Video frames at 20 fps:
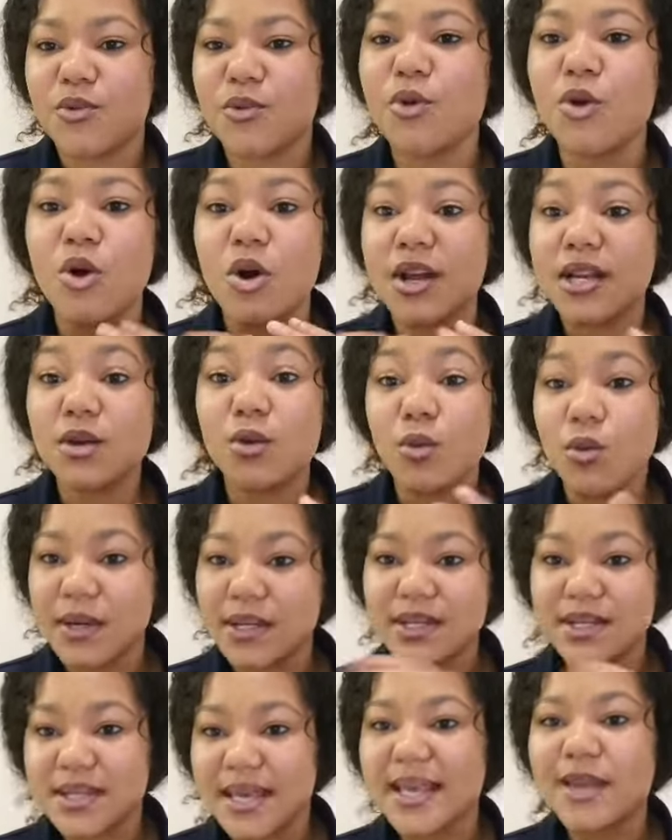regarding
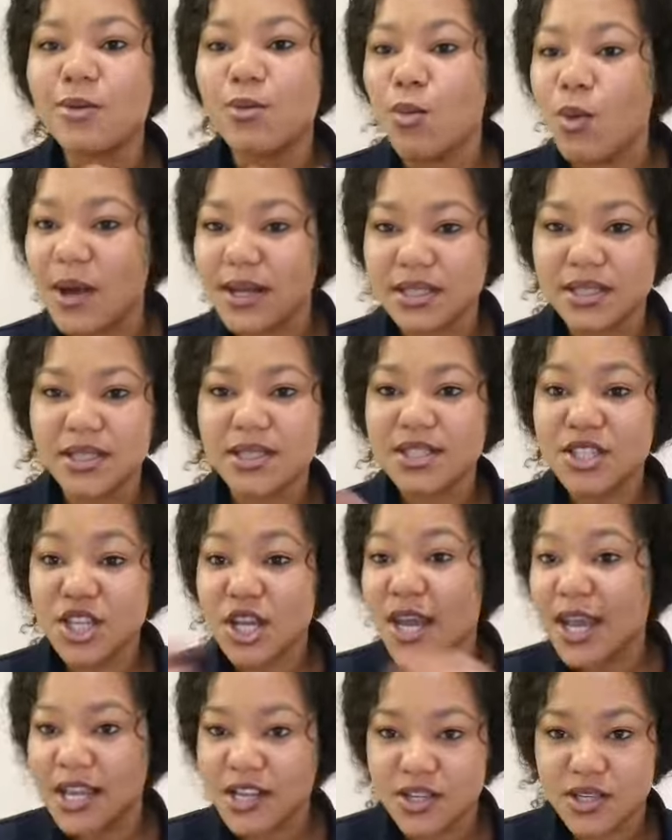what they want
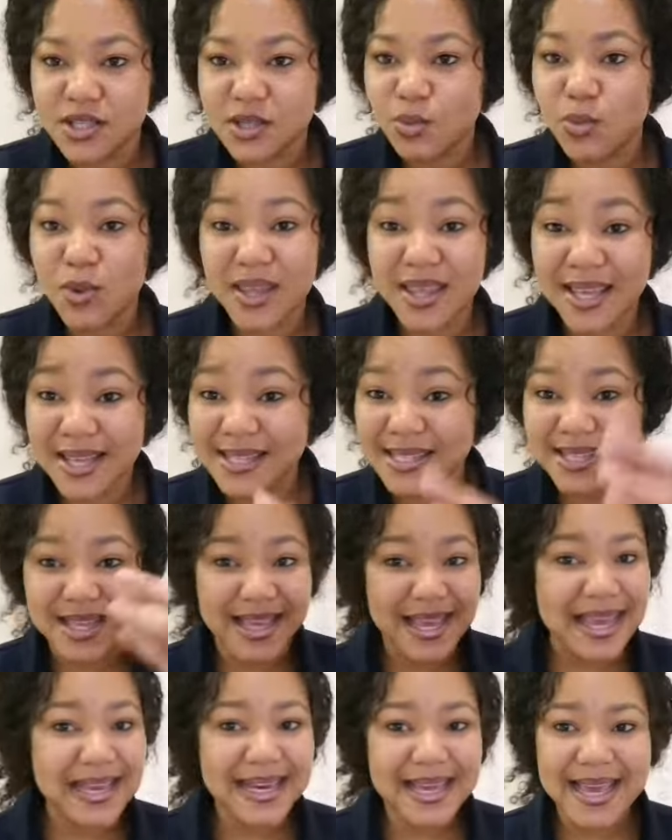changed, whether it's
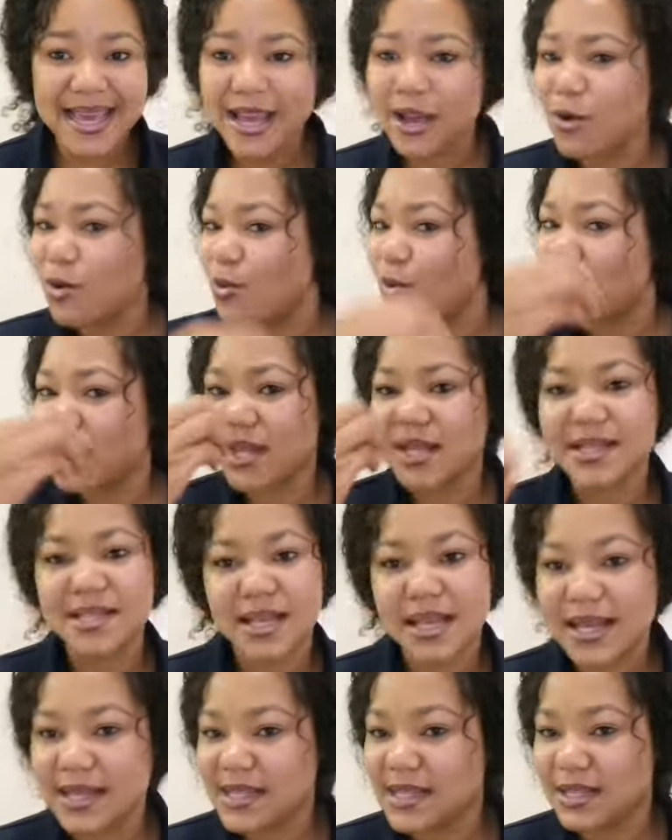the NA or whether
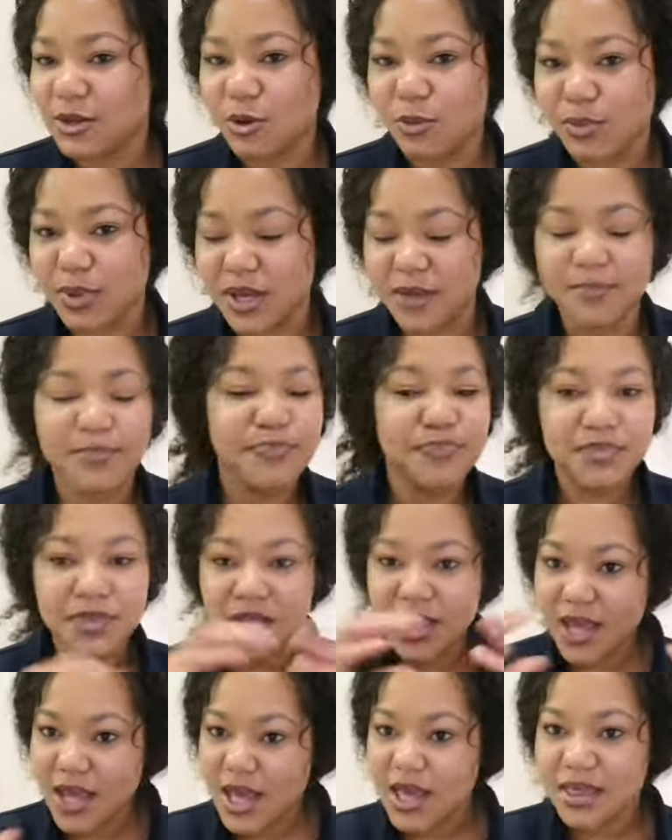it's NCOP.
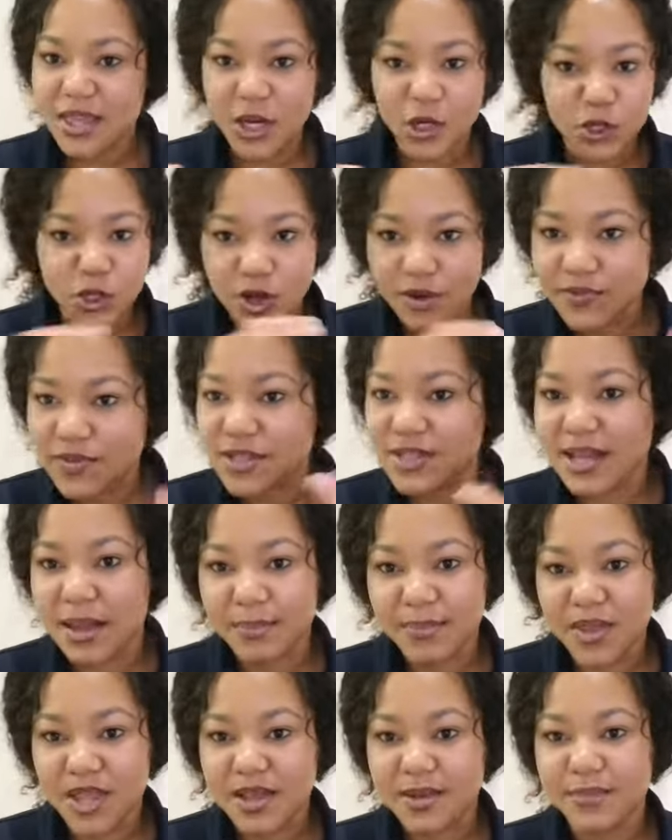They draft
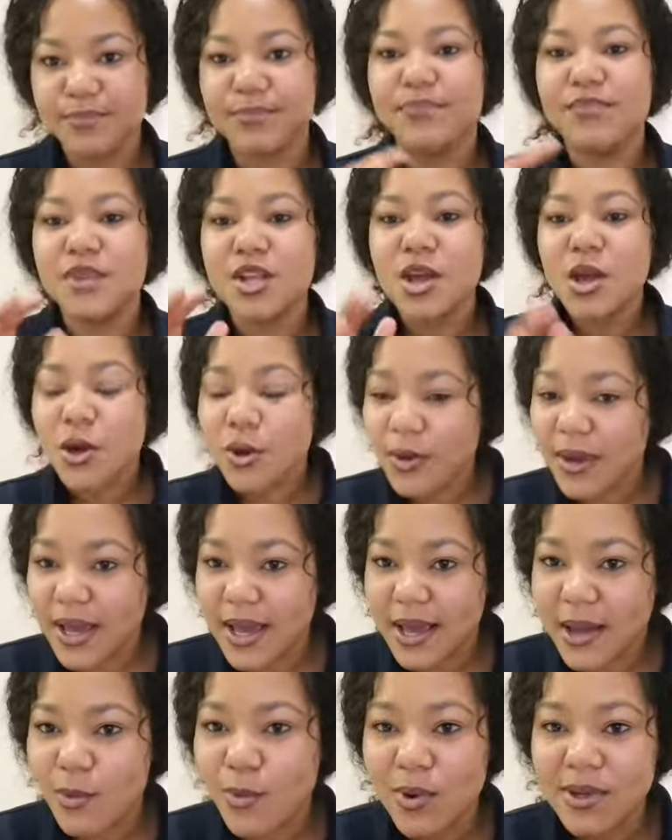something.
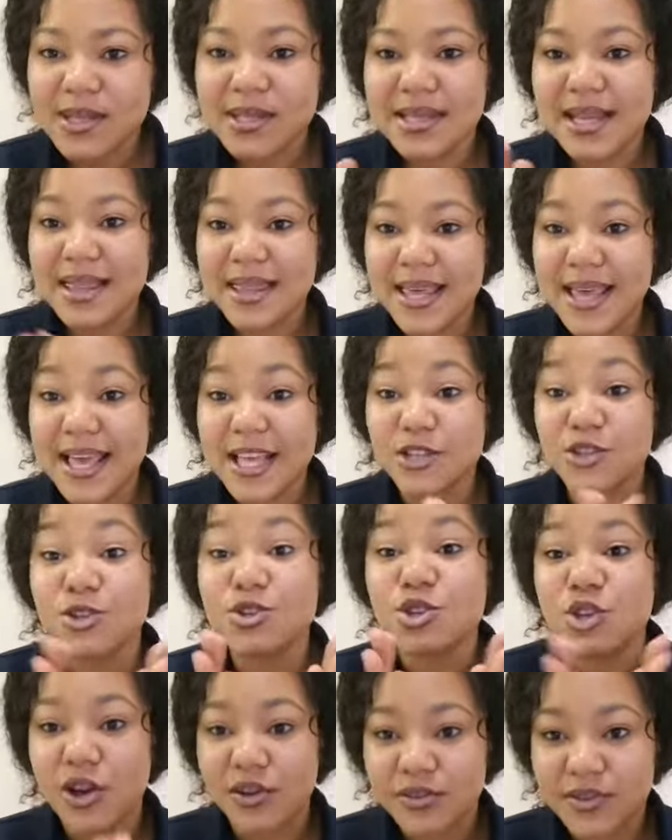Okay, once that thing
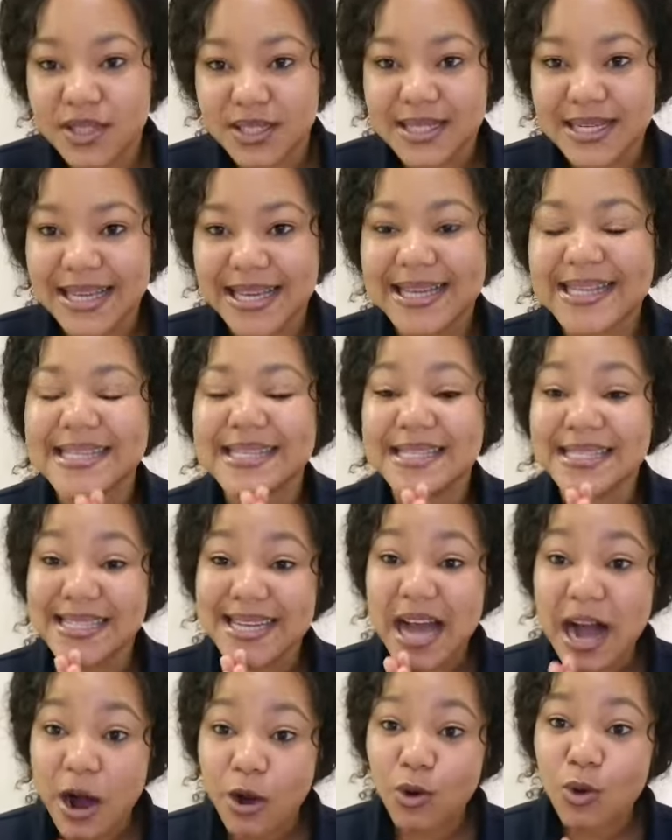is drafted, it is
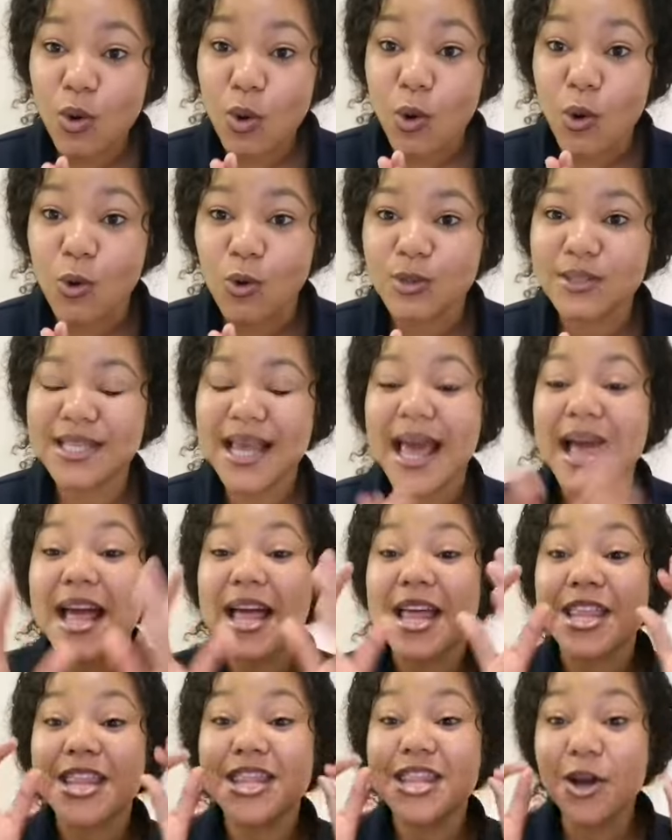now called
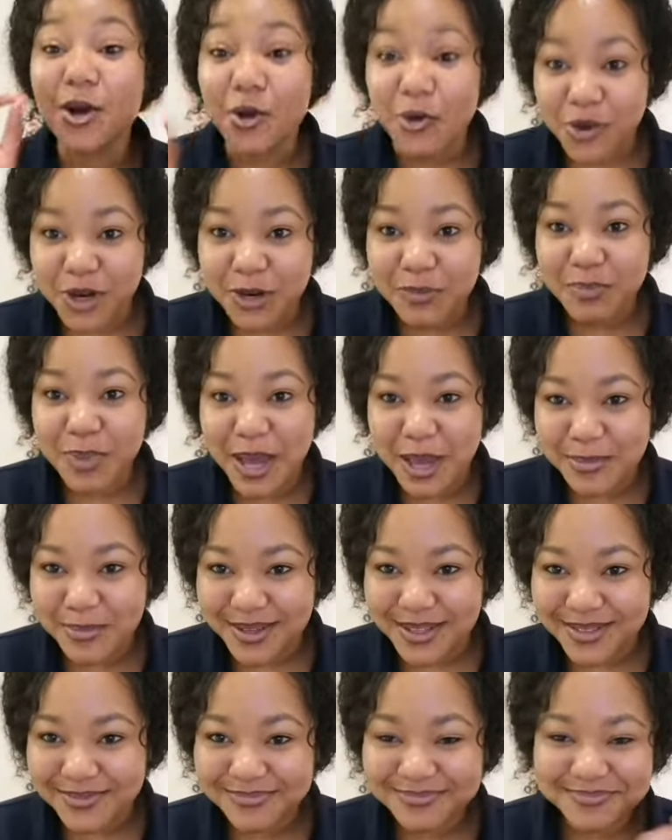the green
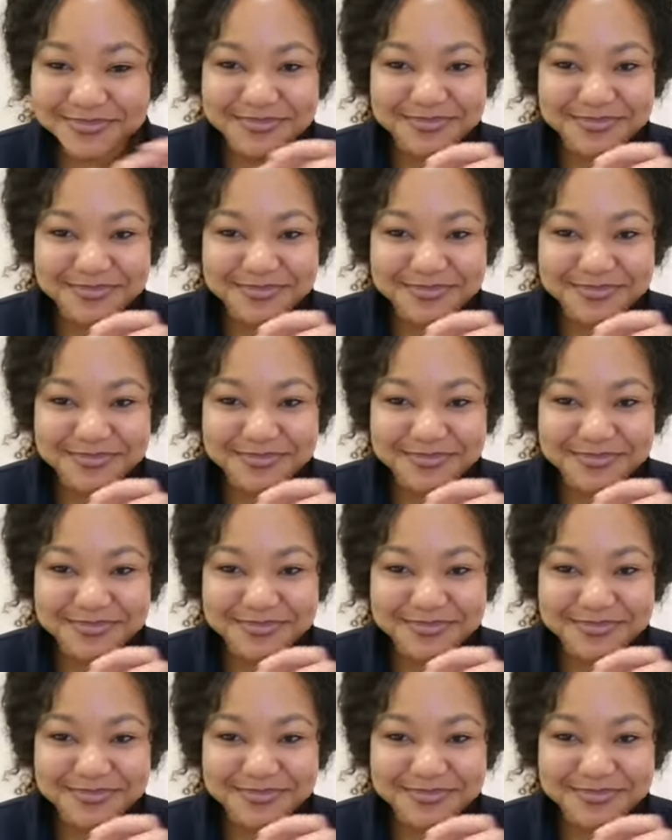paper.